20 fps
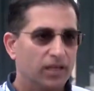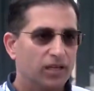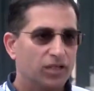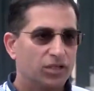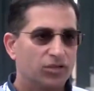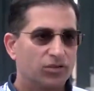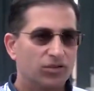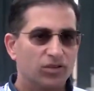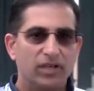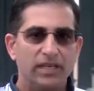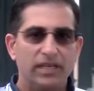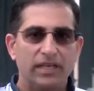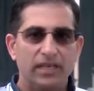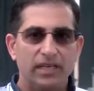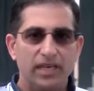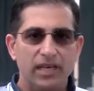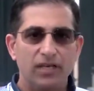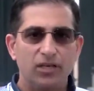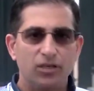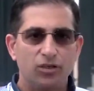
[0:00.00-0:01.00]
She was really
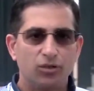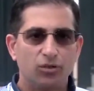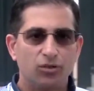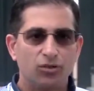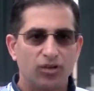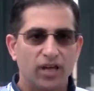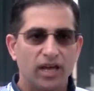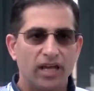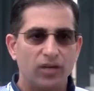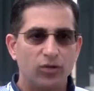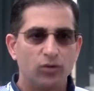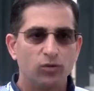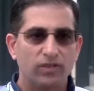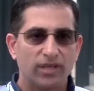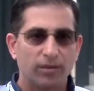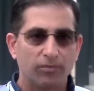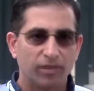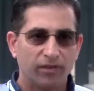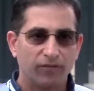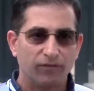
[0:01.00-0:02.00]
keen to try and do
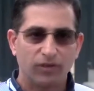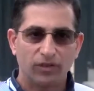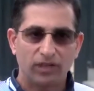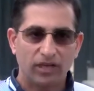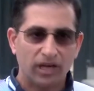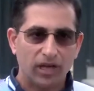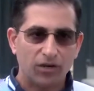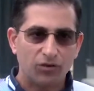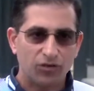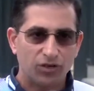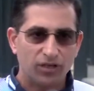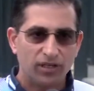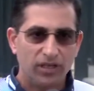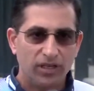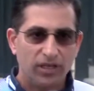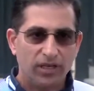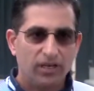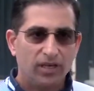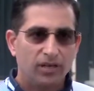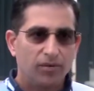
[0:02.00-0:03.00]
something for the country,
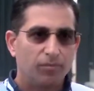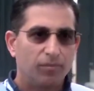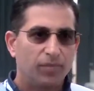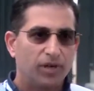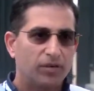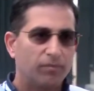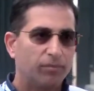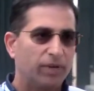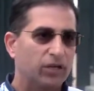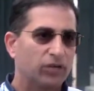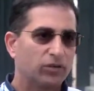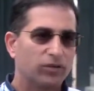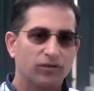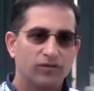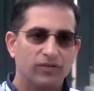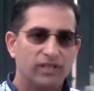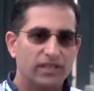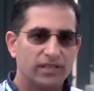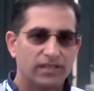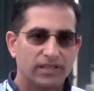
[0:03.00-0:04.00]
but because
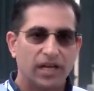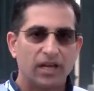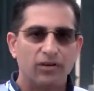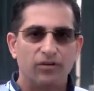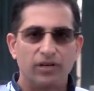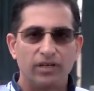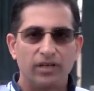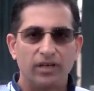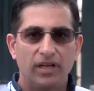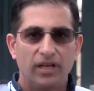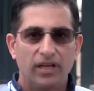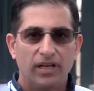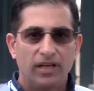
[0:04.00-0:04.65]
of this 100